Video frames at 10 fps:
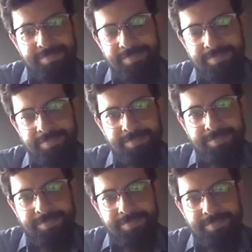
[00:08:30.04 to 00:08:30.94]

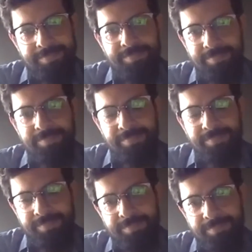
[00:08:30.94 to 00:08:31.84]

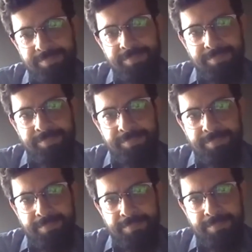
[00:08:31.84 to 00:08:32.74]

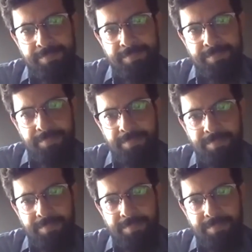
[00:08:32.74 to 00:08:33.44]
(not speaking)